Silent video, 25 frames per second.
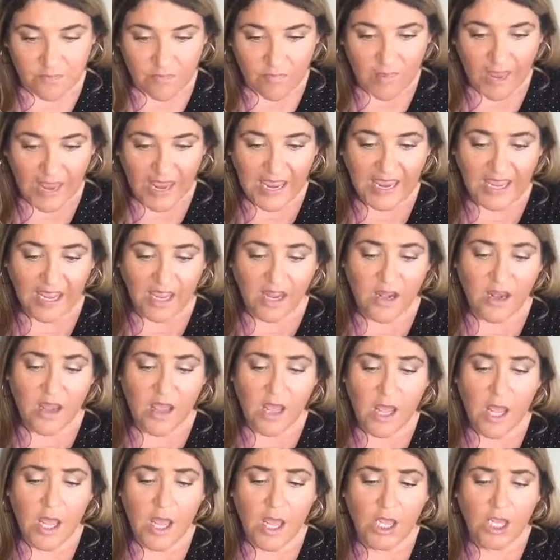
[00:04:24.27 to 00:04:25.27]
And
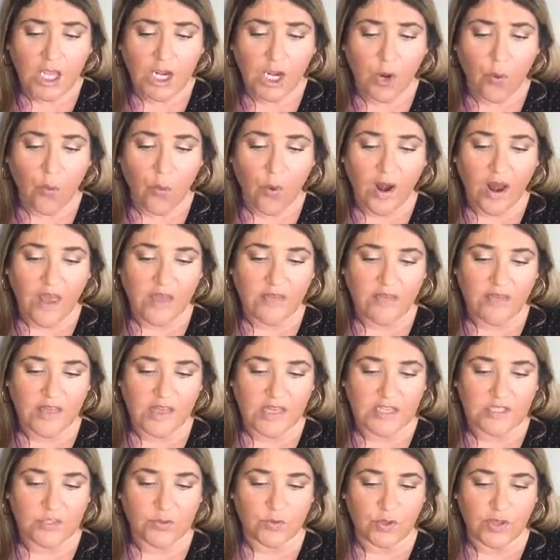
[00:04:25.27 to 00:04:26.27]
what I
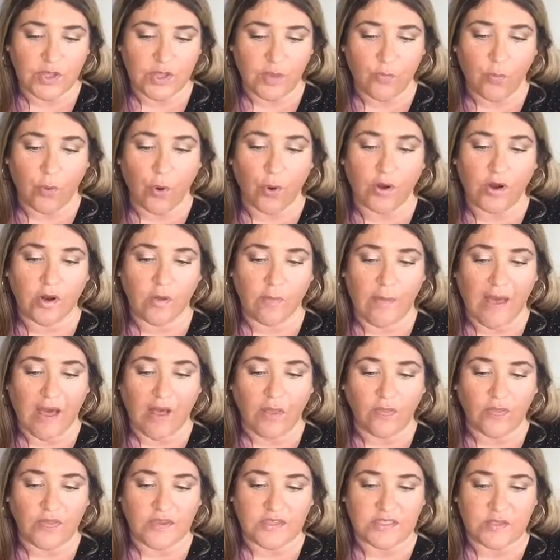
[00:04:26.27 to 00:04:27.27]
think is really important
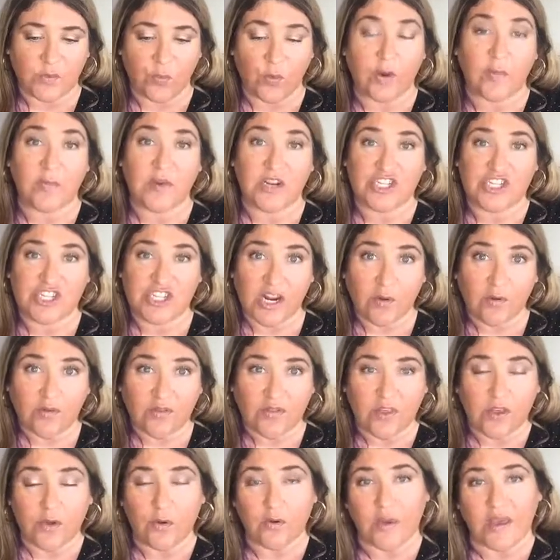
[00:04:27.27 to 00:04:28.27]
about this, and what I'm going to share
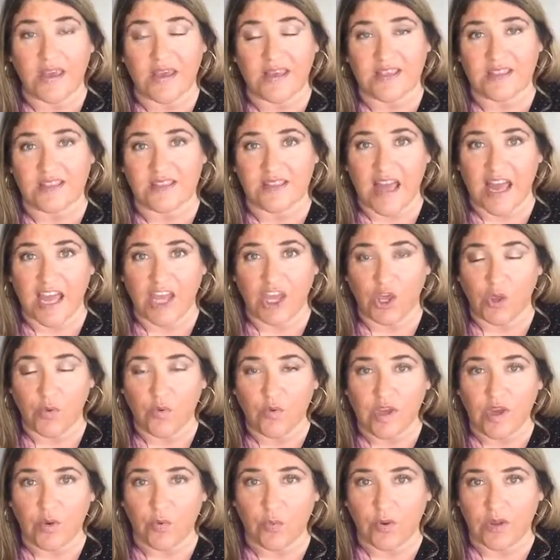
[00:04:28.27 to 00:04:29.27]
with you, is that
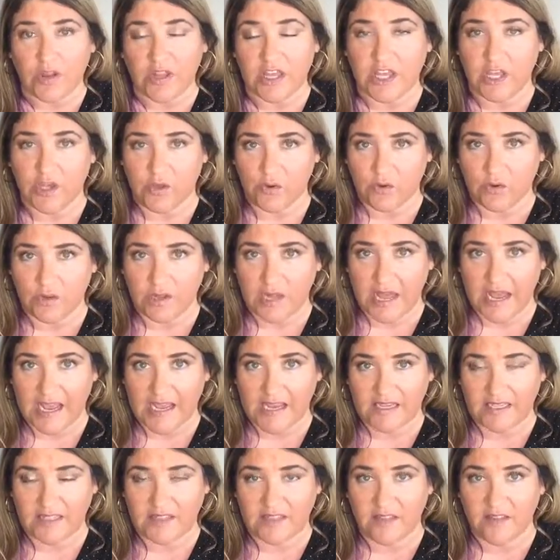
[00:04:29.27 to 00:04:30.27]
you can really
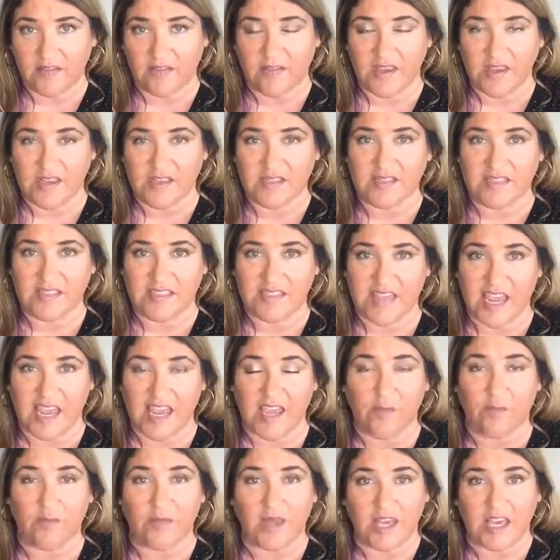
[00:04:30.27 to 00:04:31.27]
utilize these
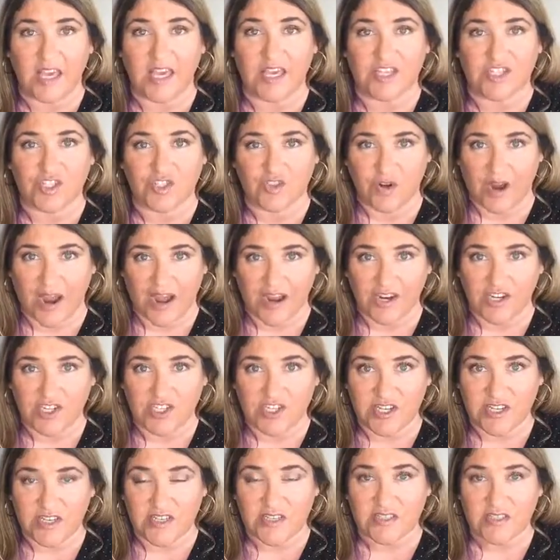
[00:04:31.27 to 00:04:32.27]
same key
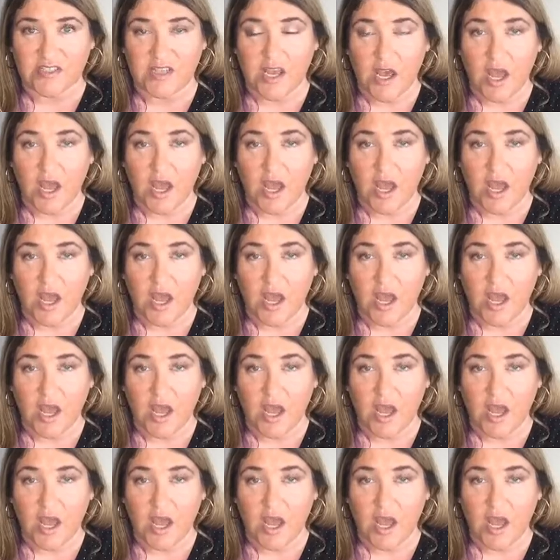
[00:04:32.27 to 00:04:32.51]
strategies